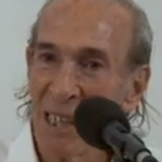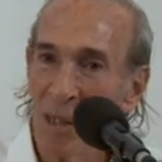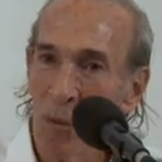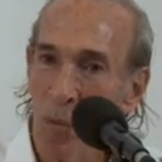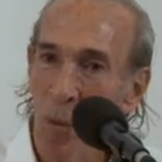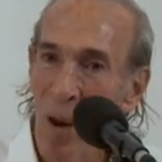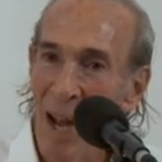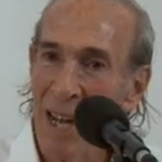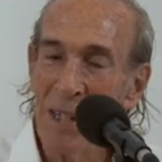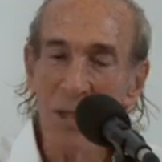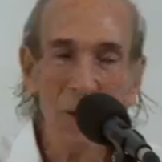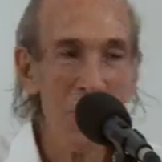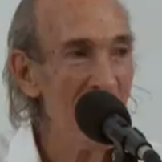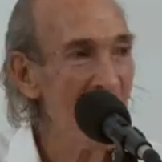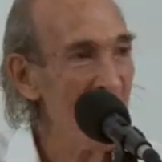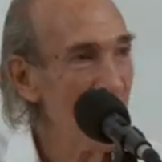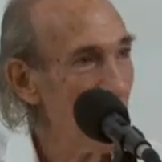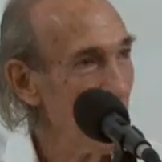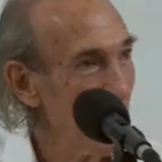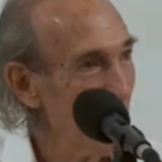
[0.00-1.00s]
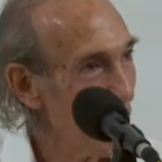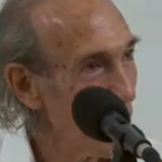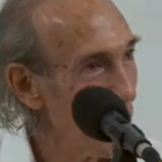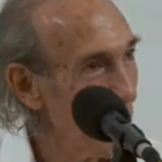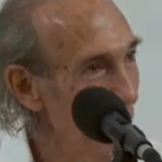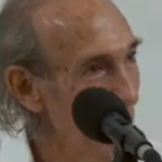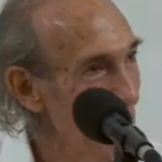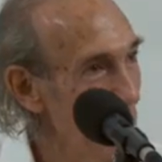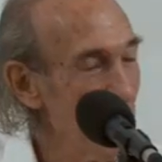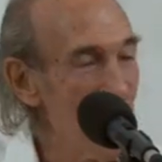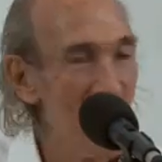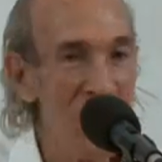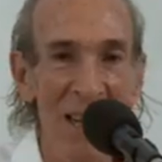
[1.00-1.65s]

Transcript: white with a reddish